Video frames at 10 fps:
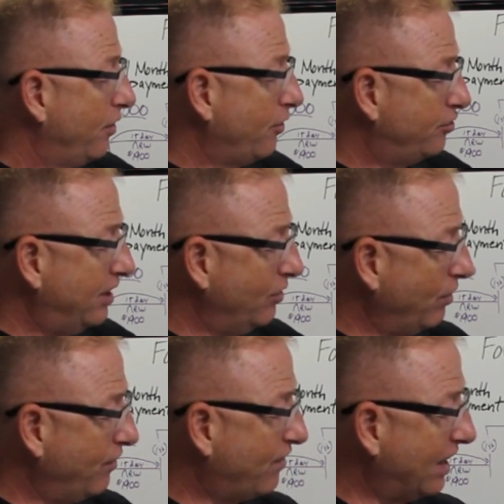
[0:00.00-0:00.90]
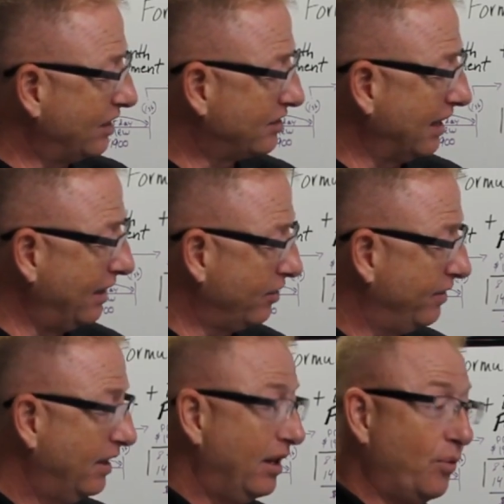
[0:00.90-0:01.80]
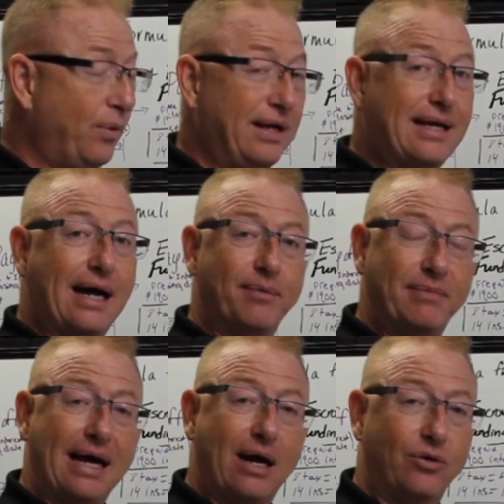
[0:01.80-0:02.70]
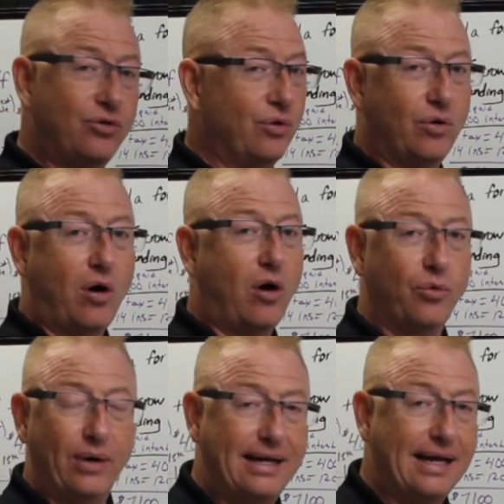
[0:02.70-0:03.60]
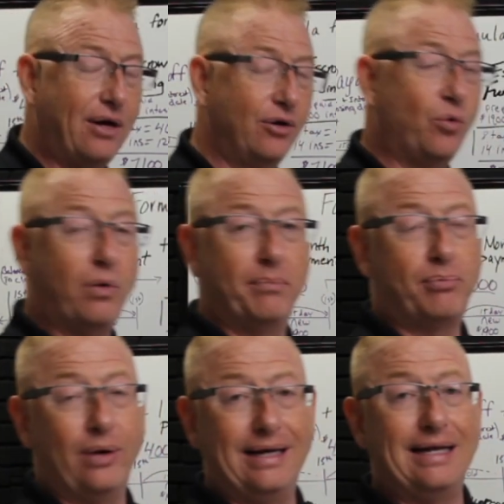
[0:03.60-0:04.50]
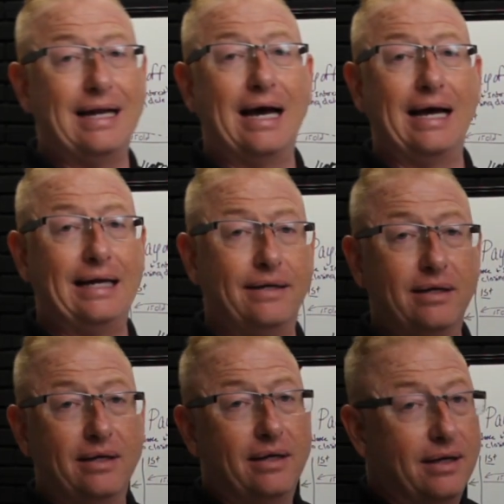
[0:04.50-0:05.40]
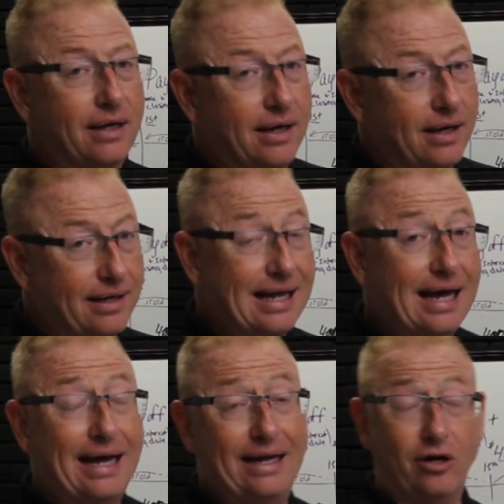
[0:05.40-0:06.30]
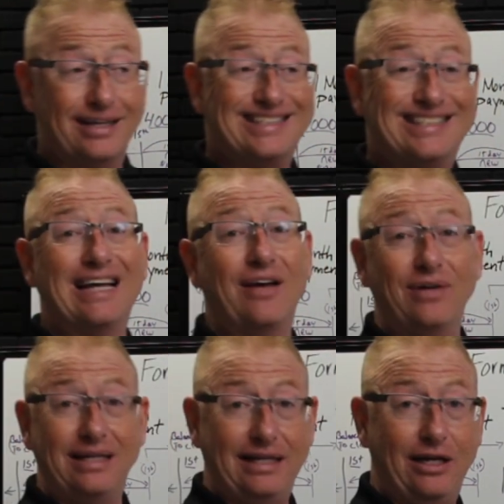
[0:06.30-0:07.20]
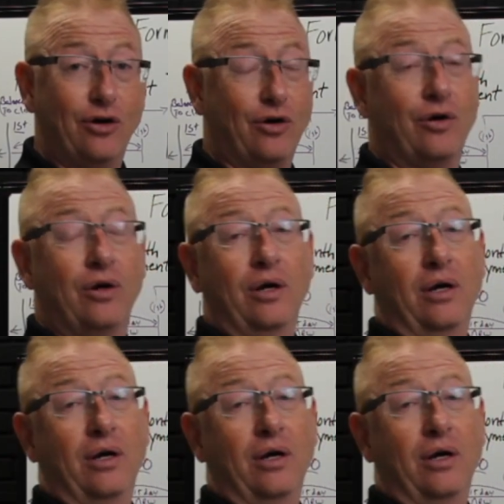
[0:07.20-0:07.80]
13 refis later, we'd got him down to all the way down to 1.99 on a 7-year